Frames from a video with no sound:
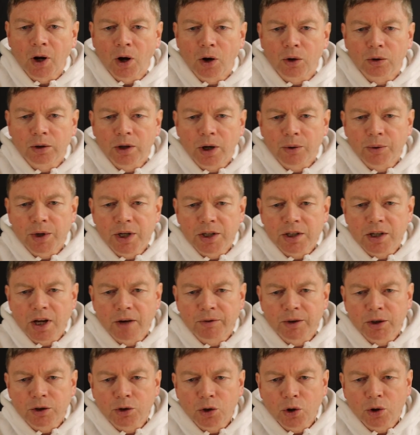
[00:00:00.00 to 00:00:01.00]
although he
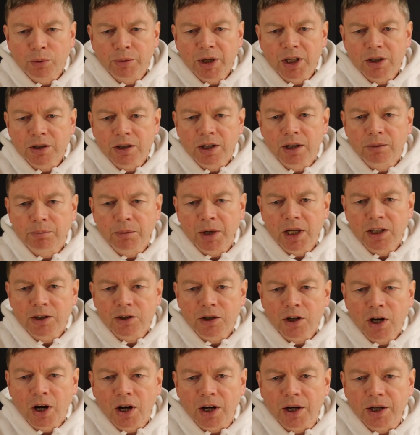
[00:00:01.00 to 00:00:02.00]
suffered torments in
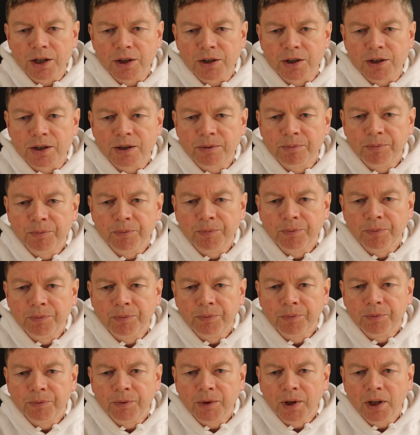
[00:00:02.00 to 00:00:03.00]
men's eyes,
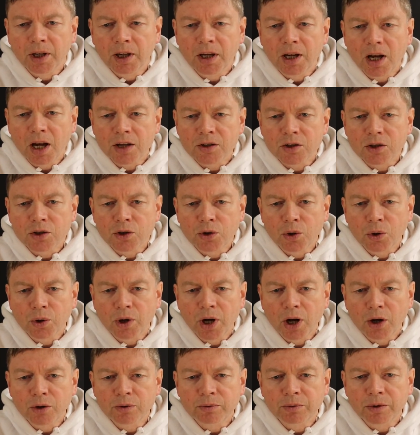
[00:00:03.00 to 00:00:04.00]
he has a
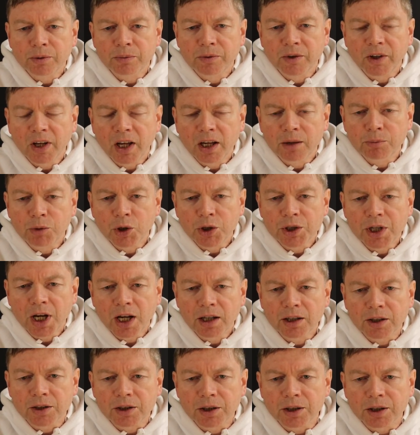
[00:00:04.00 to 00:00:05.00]
sure hope of
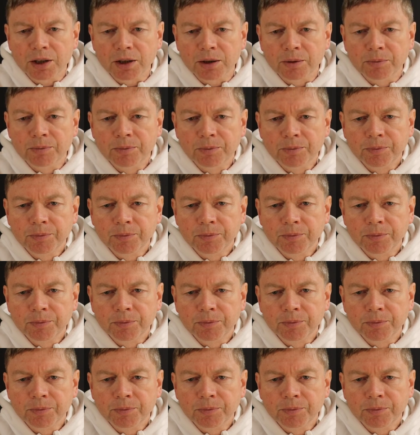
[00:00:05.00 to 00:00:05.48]
immortality.